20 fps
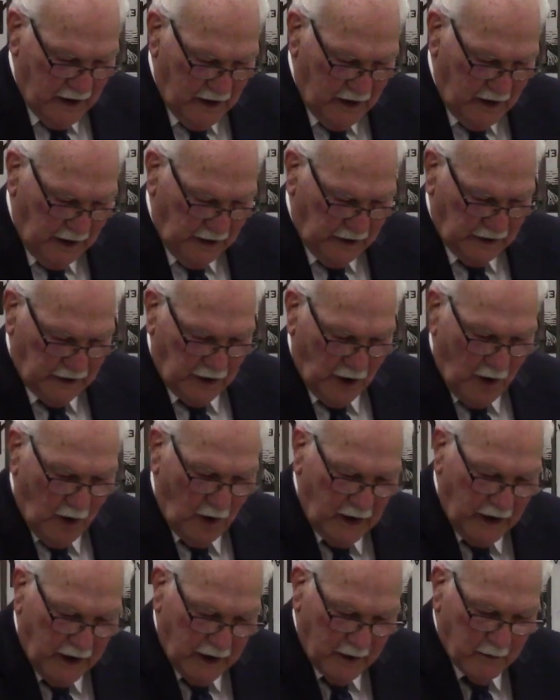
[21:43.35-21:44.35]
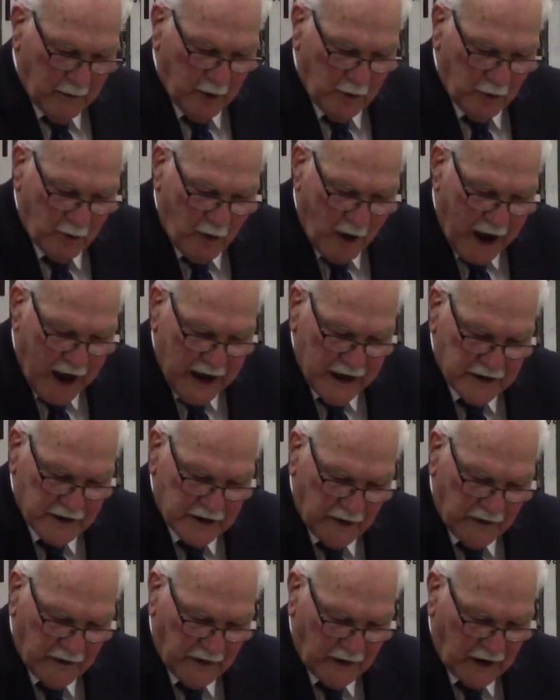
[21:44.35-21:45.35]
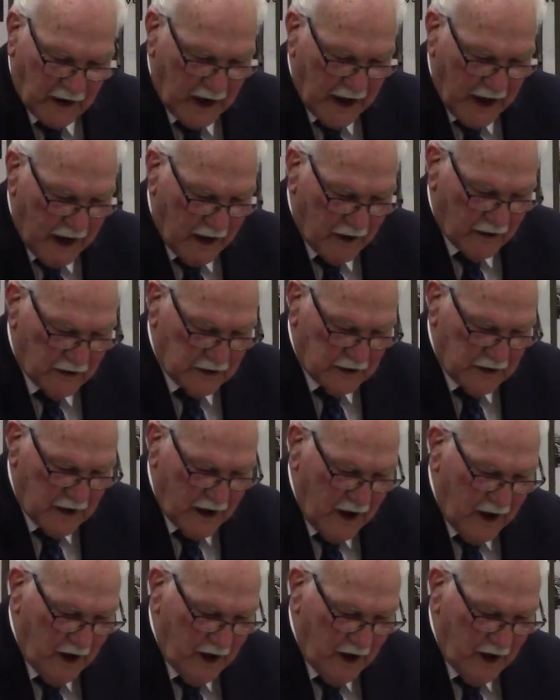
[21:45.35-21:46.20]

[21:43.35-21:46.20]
Extol him who rides on the clouds